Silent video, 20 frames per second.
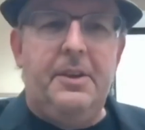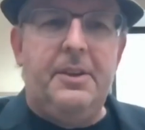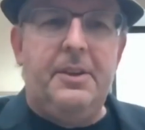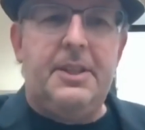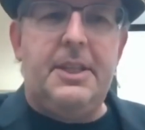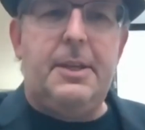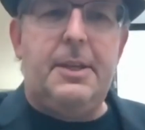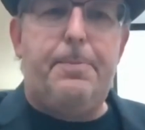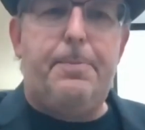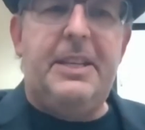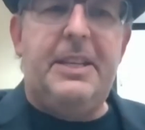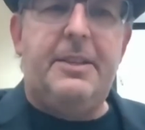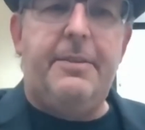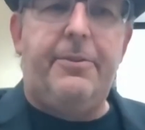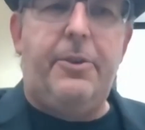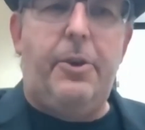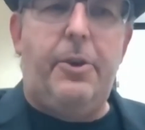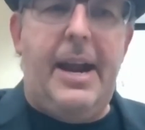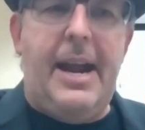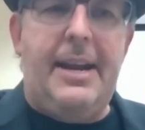This is a piece
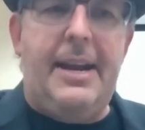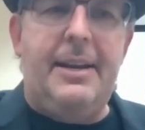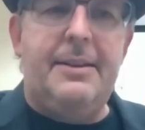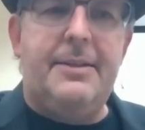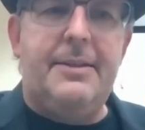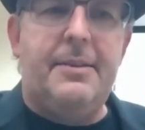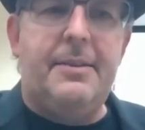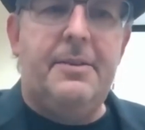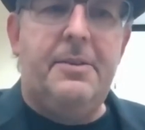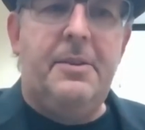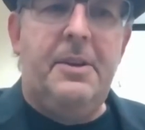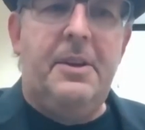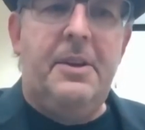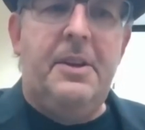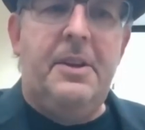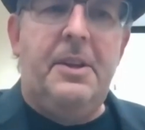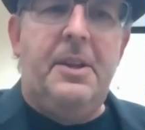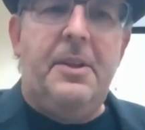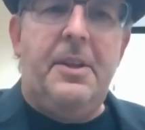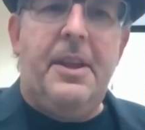of granite.
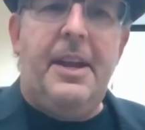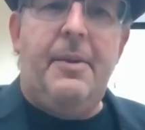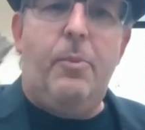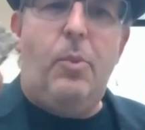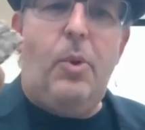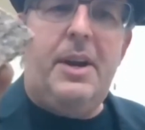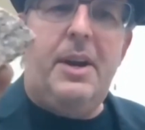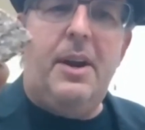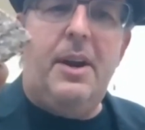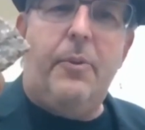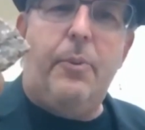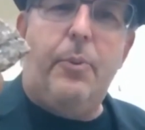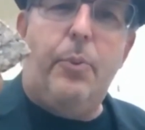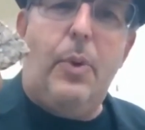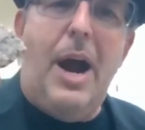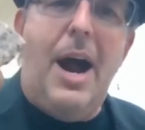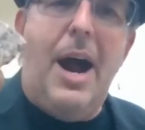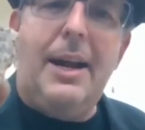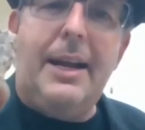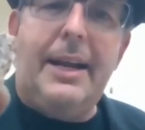And what a
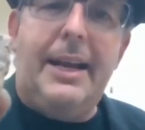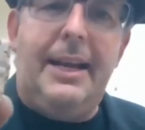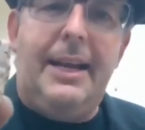rock